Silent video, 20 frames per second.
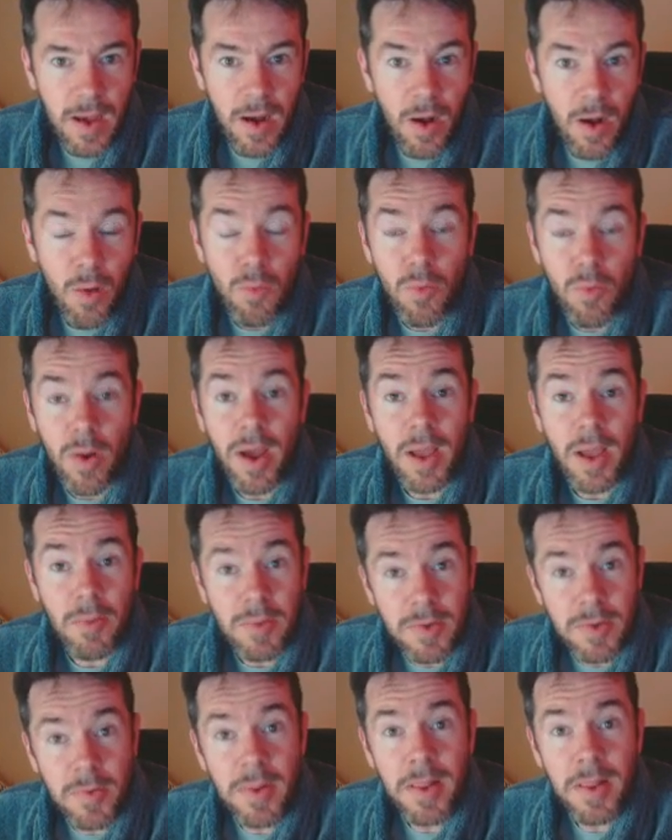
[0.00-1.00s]
Alright, we're
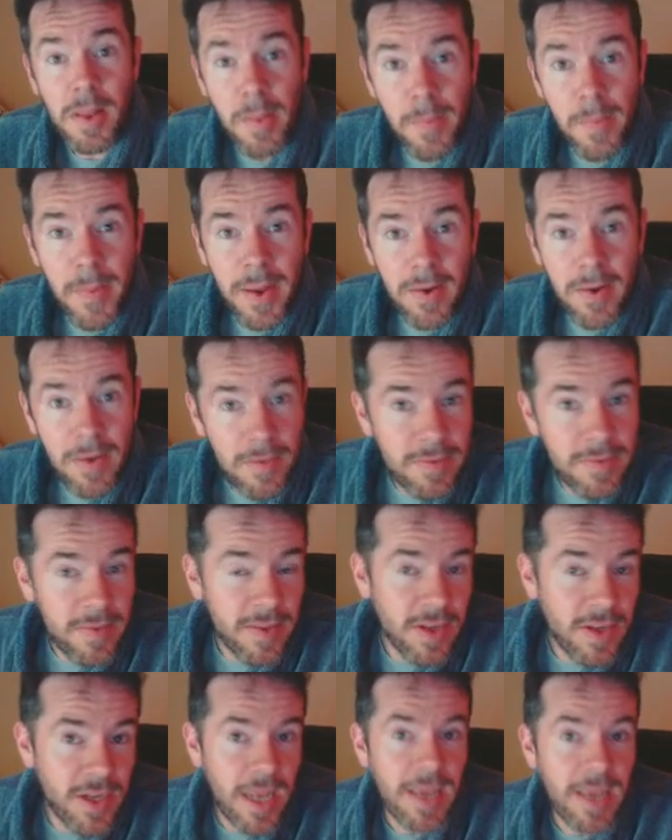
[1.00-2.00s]
doing a little bit better after the
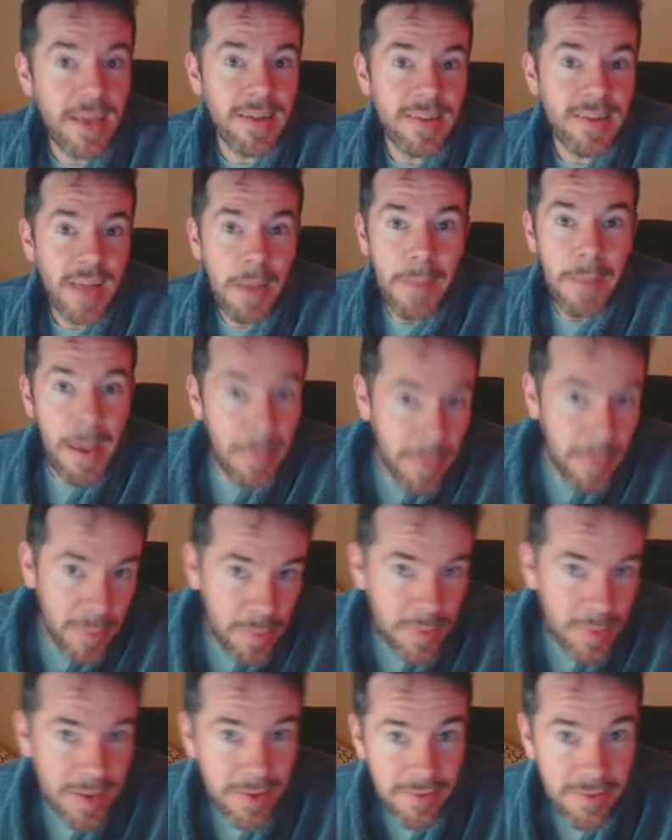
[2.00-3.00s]
shaky start. Maybe we
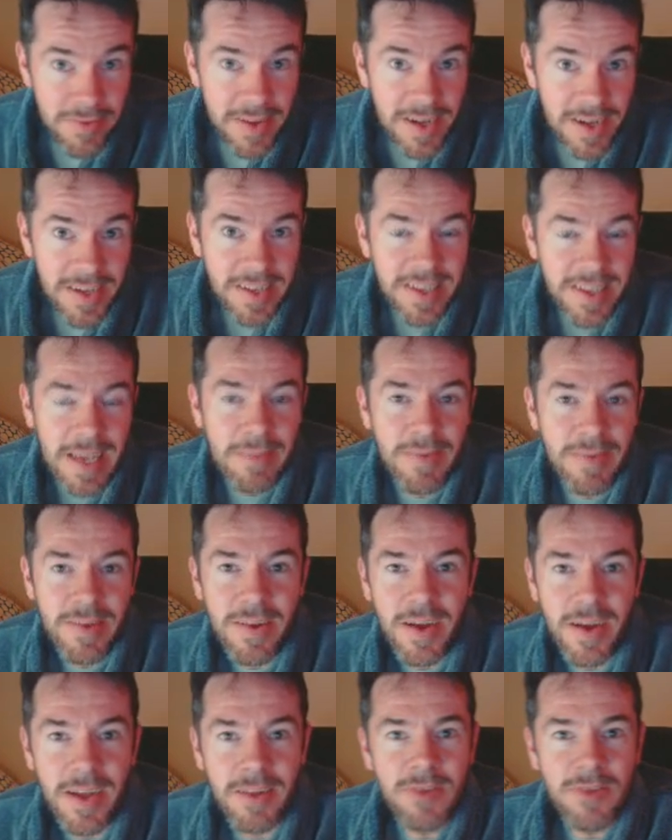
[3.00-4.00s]
will finish the game
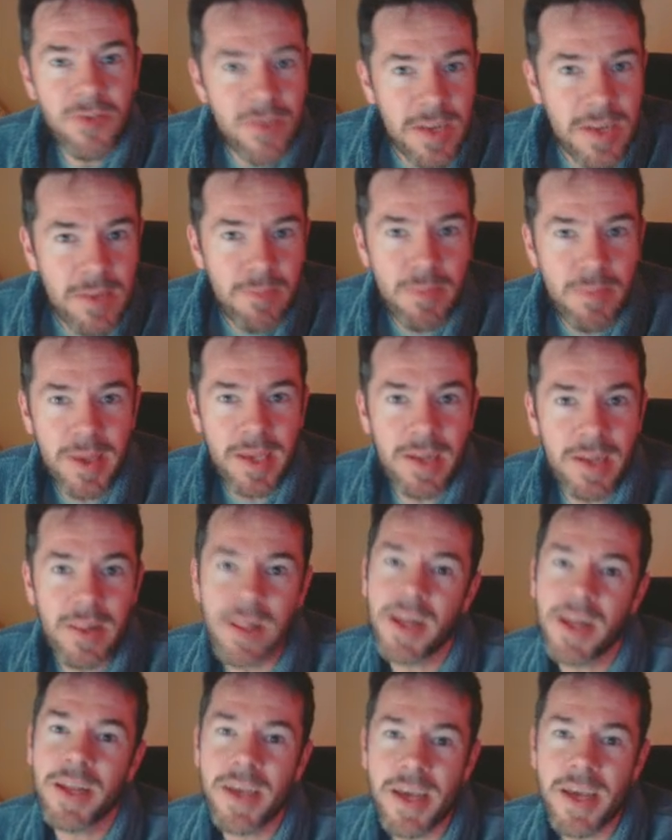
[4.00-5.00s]
tonight. Dream big,
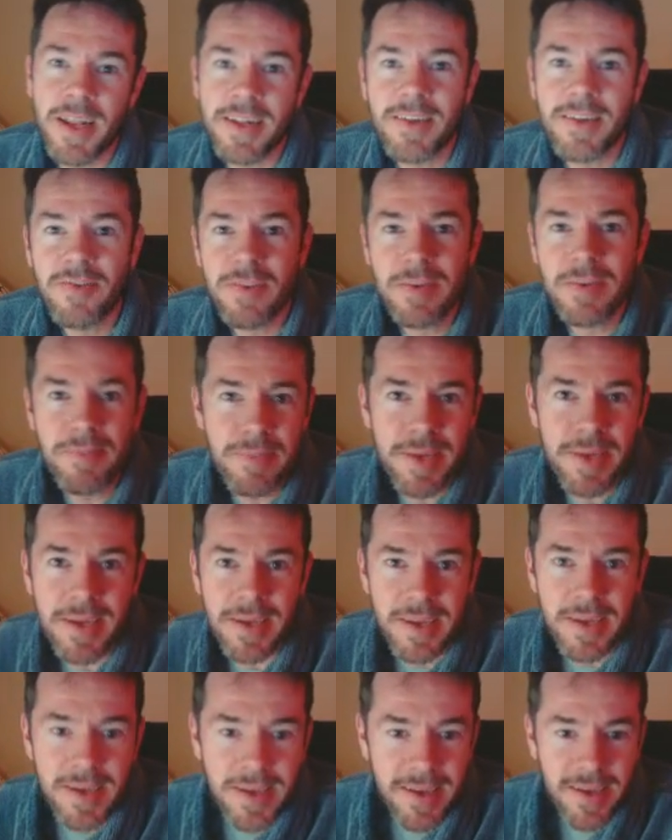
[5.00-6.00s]
Gladiators, dream
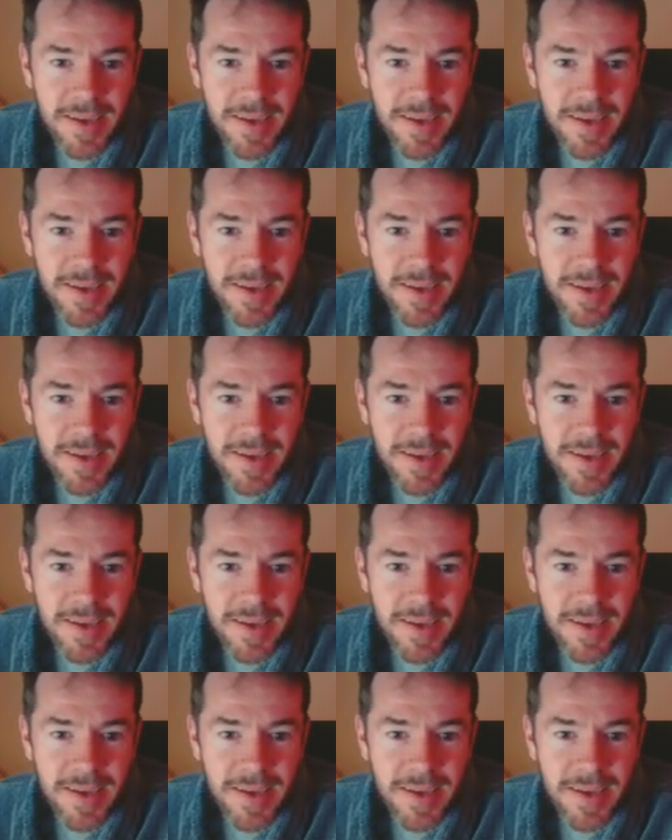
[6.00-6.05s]
big.